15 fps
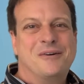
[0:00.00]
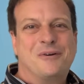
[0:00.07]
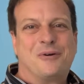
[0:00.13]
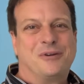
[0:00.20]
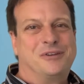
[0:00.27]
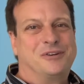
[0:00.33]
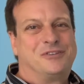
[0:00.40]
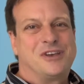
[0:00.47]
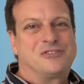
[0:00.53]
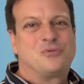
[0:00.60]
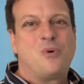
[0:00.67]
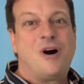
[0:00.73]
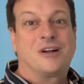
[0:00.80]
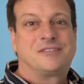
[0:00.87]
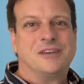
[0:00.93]
or you just
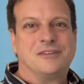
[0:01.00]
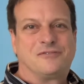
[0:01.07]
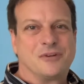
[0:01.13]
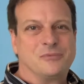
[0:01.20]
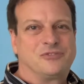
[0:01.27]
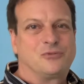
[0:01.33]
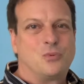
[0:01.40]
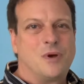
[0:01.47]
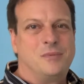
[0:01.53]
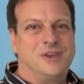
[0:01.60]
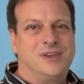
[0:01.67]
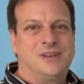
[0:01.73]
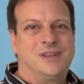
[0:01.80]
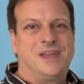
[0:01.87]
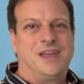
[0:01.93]
walked in from
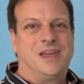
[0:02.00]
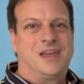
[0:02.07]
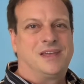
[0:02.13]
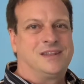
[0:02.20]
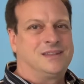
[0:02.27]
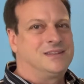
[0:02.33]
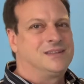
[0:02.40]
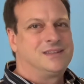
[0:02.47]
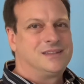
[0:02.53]
swimming and